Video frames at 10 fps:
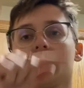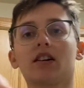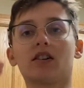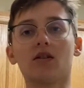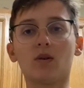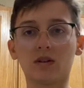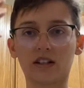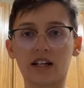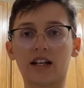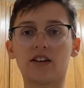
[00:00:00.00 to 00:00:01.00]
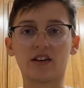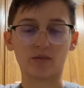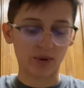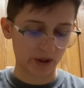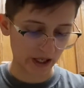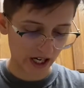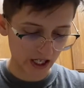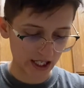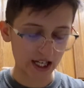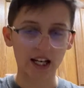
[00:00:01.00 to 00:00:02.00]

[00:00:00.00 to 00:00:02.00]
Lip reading: cut a hole in it, and you can put it on,